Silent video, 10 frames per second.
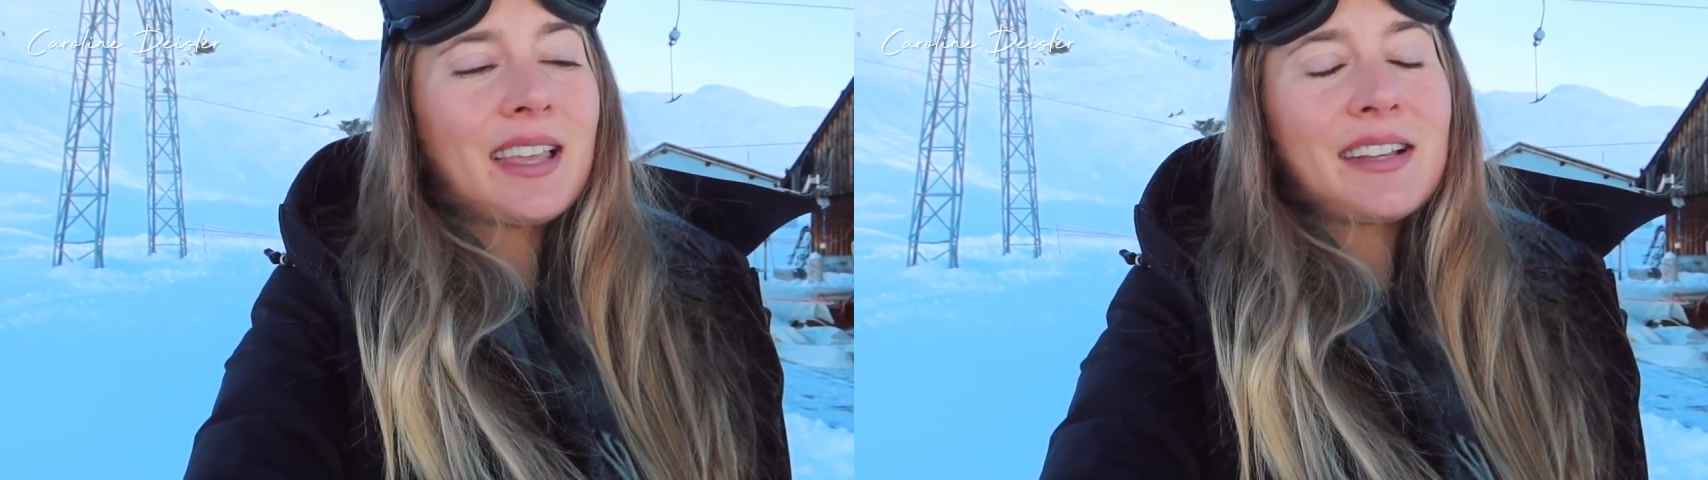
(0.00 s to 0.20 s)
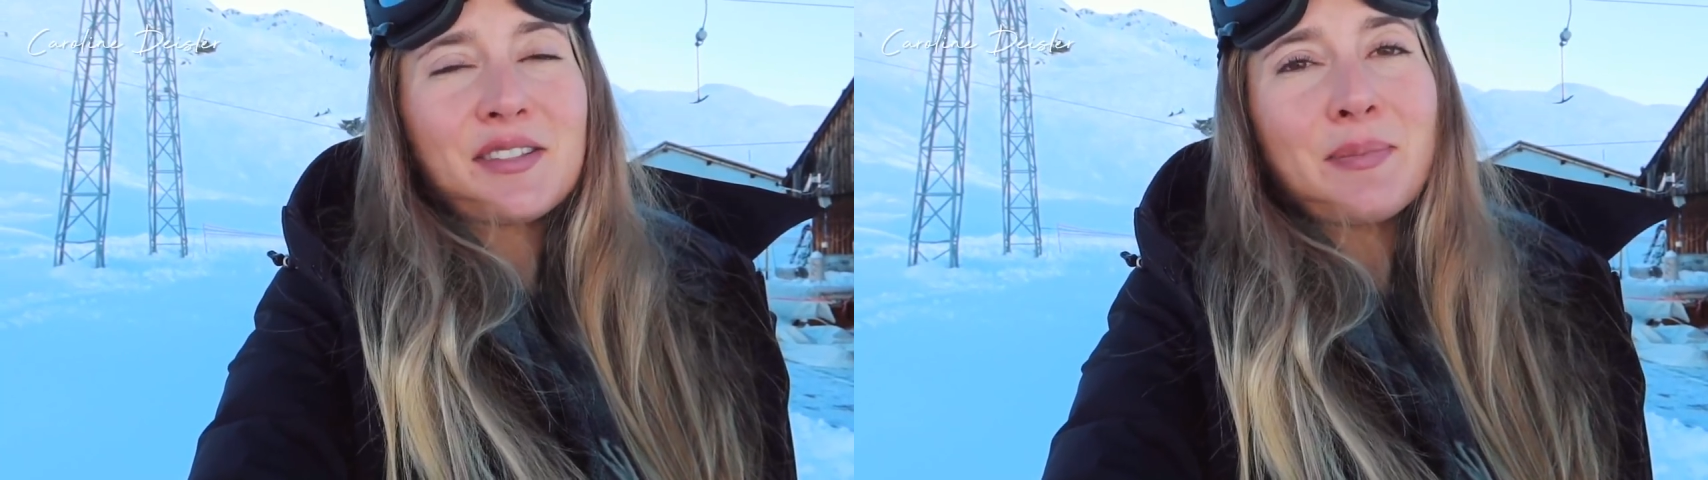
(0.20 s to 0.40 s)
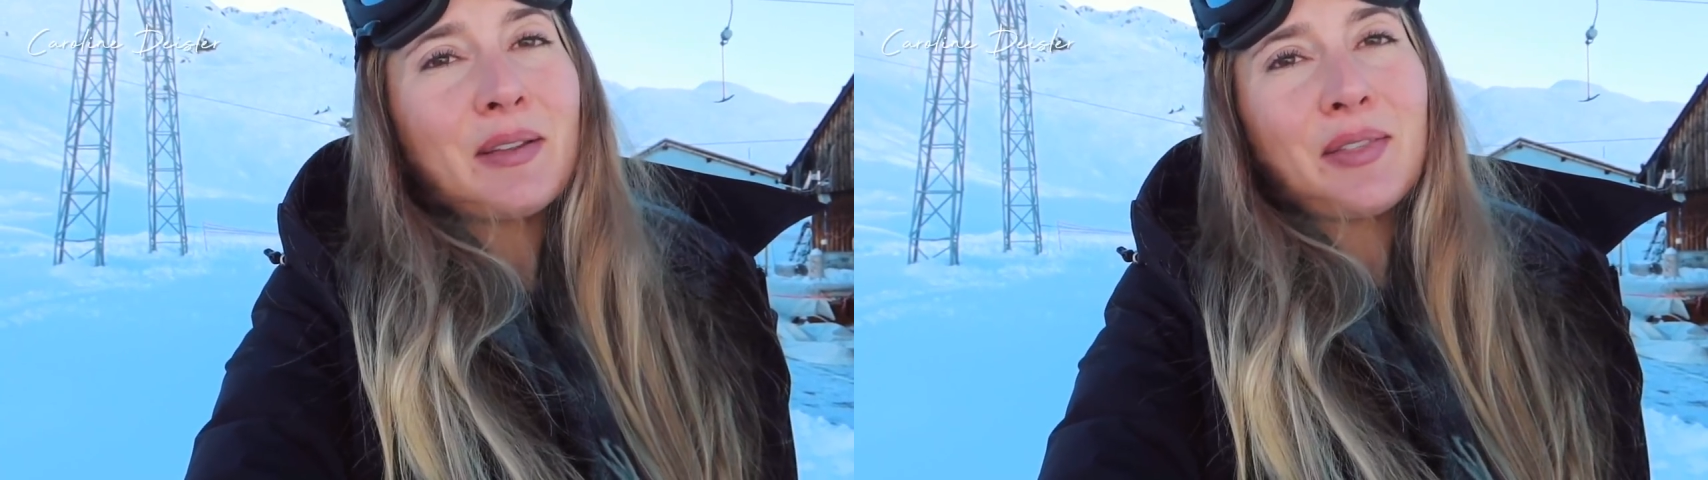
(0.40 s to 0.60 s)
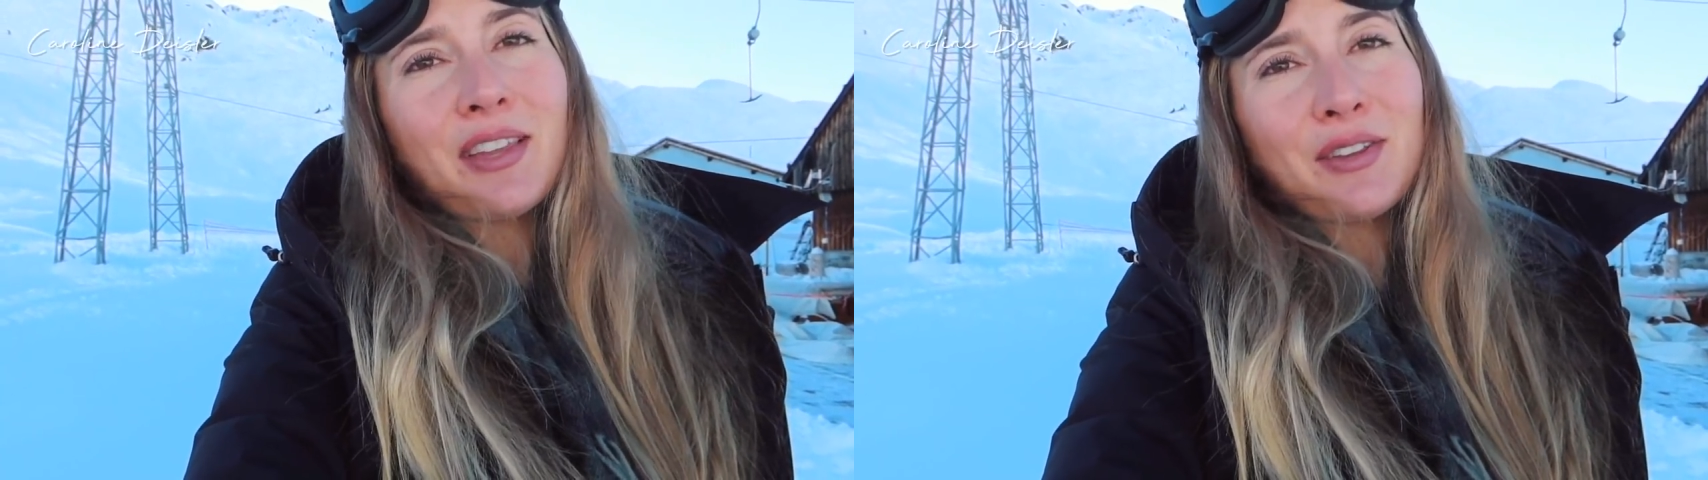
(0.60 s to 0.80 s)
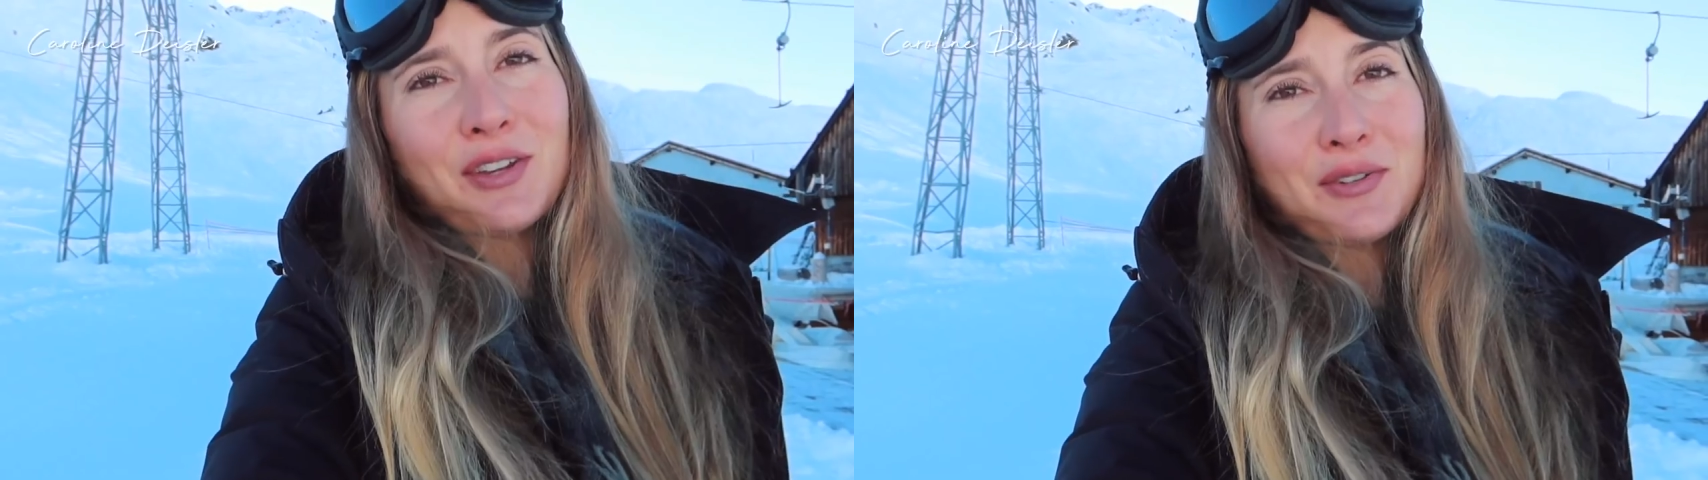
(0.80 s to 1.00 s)
it's the best
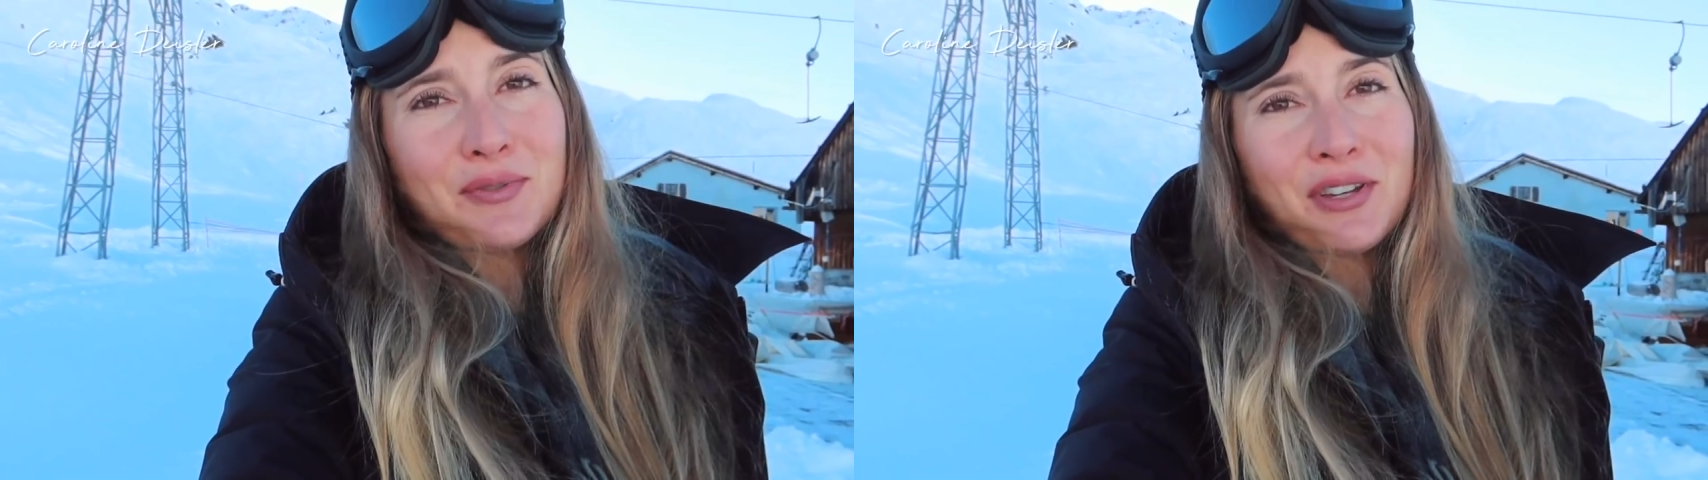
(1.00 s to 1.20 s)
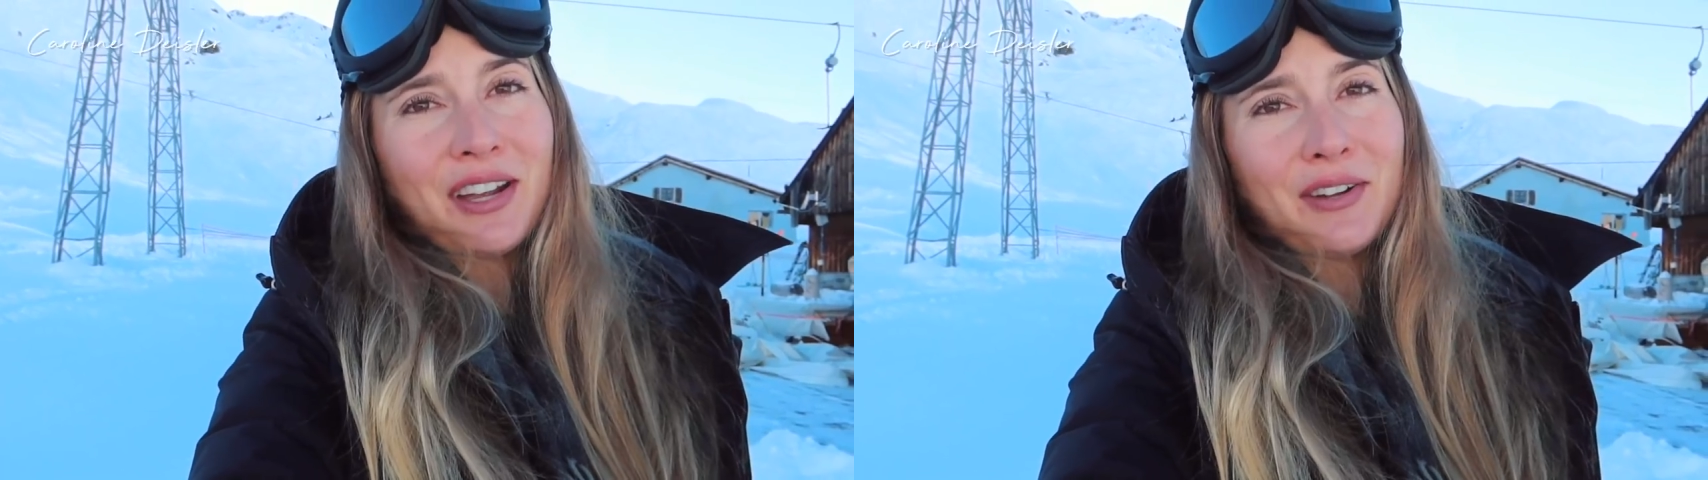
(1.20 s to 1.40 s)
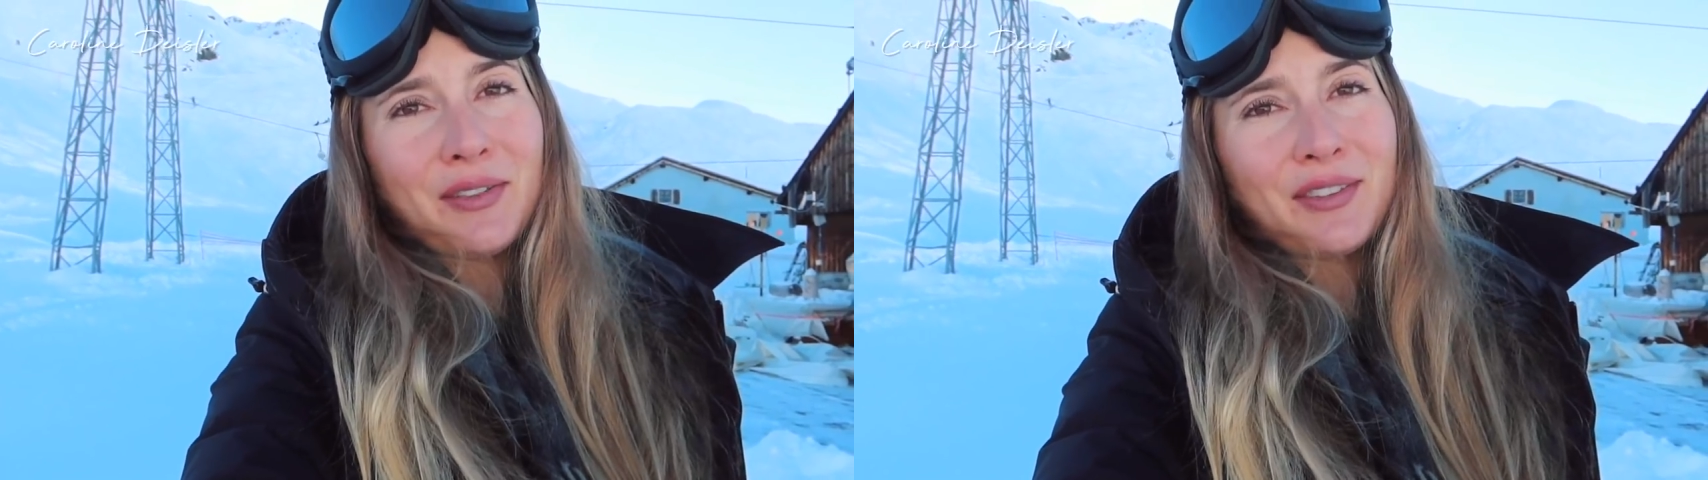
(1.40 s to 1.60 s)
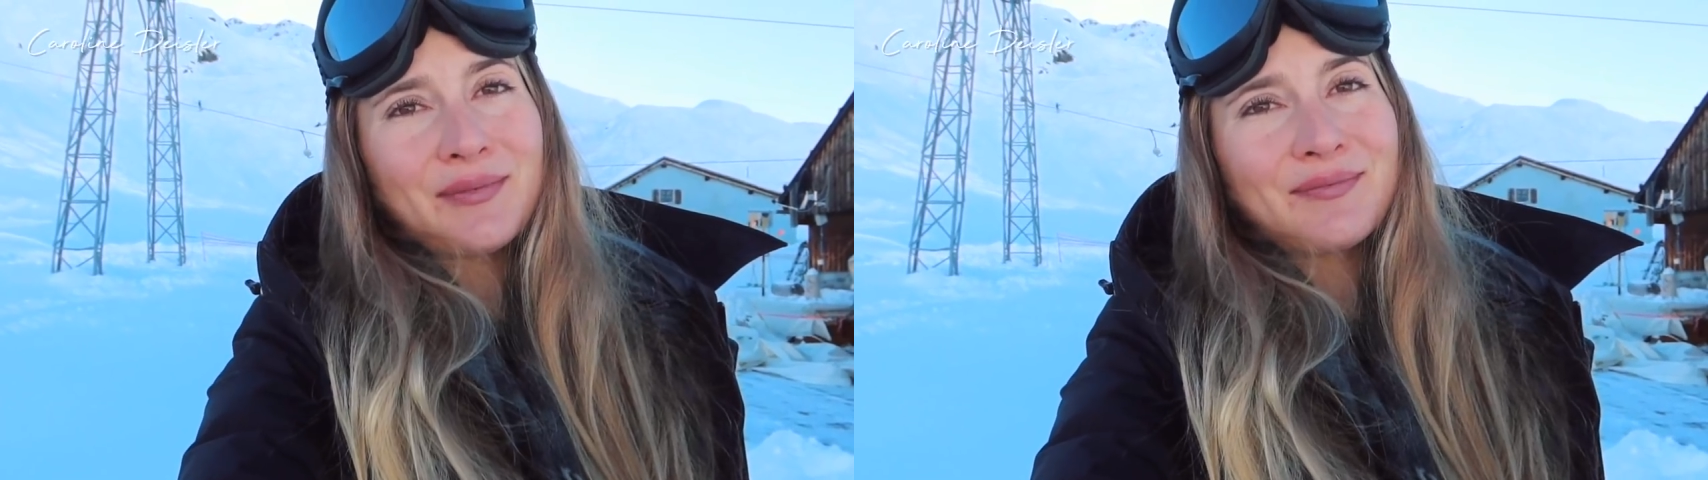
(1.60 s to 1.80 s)
thing you can do for your health.